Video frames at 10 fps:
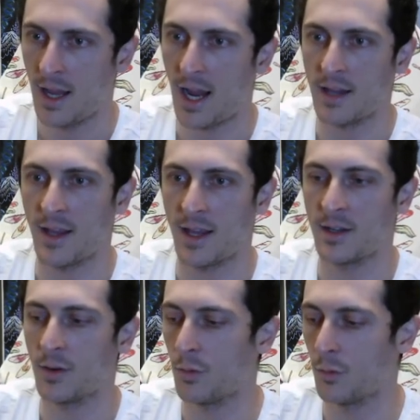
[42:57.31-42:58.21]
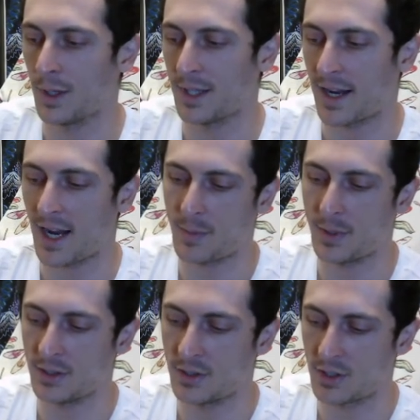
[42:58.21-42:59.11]
And then when that
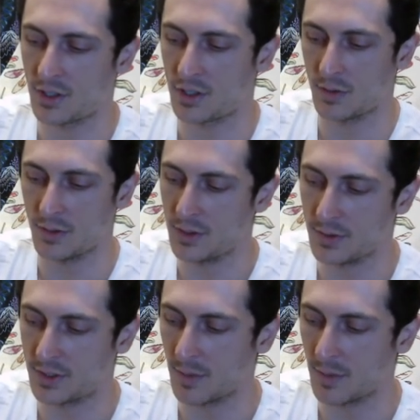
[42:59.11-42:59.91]
happens, you lose the